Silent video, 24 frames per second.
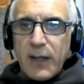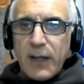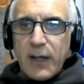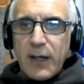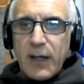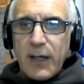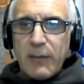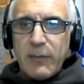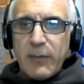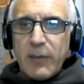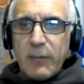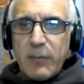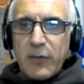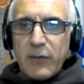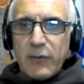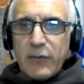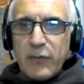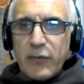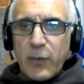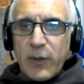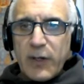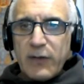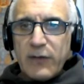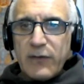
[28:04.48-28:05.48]
I remember in
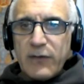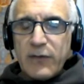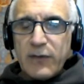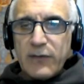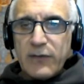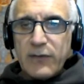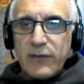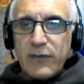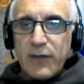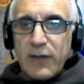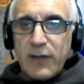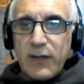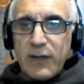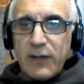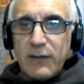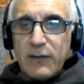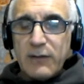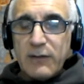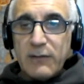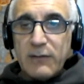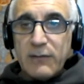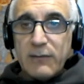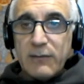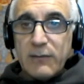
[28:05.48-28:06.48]

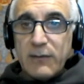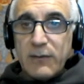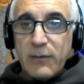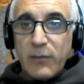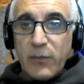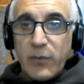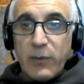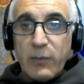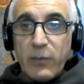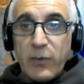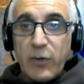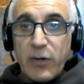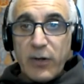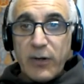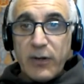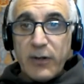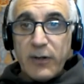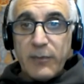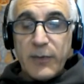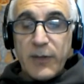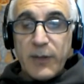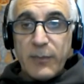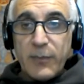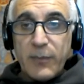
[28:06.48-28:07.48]
2016, we
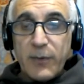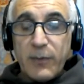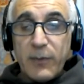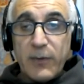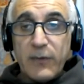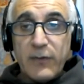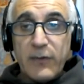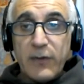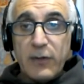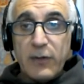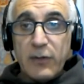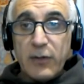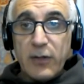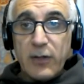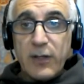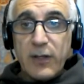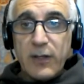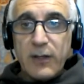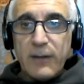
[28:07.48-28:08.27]
warned people. We said, look,